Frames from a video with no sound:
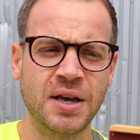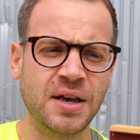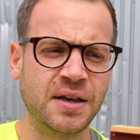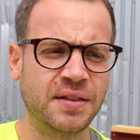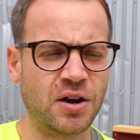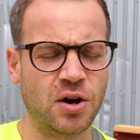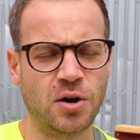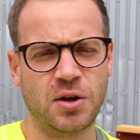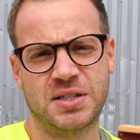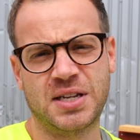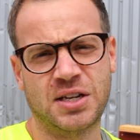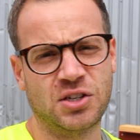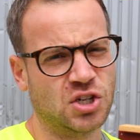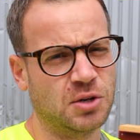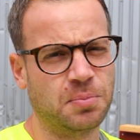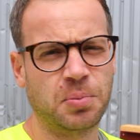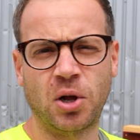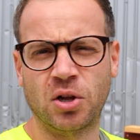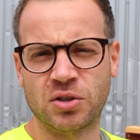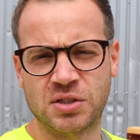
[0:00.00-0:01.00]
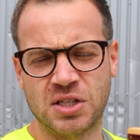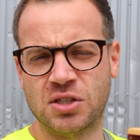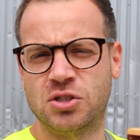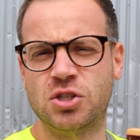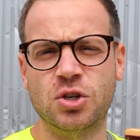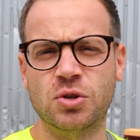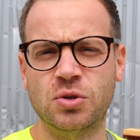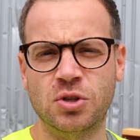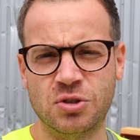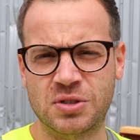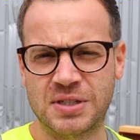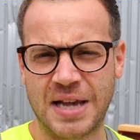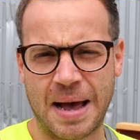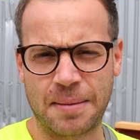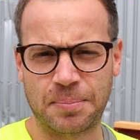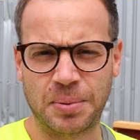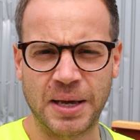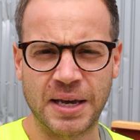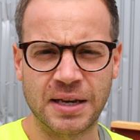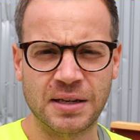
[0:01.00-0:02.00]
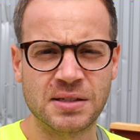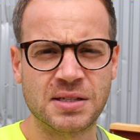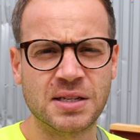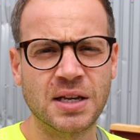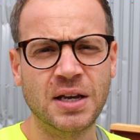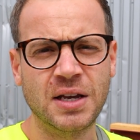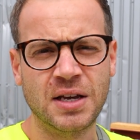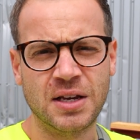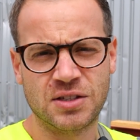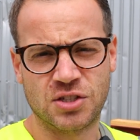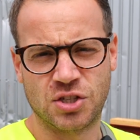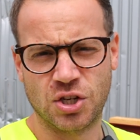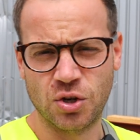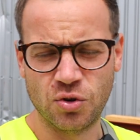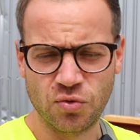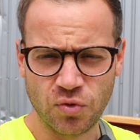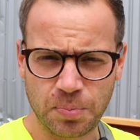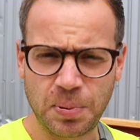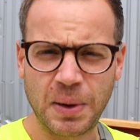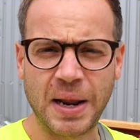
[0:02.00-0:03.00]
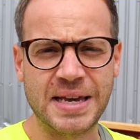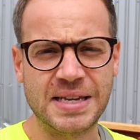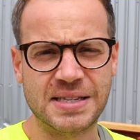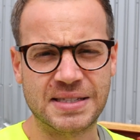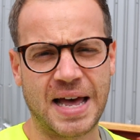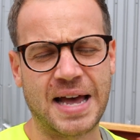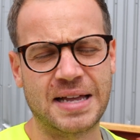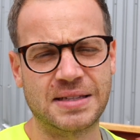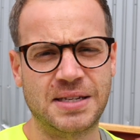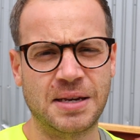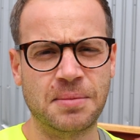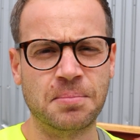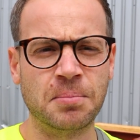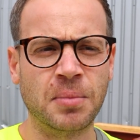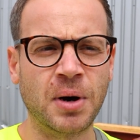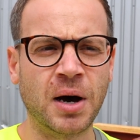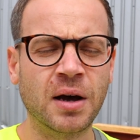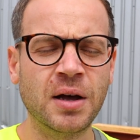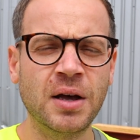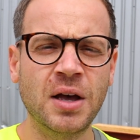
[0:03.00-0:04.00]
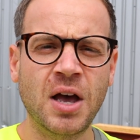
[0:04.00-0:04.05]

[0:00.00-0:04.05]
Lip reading: they're essentially planting 2 new saplings to replace that timber,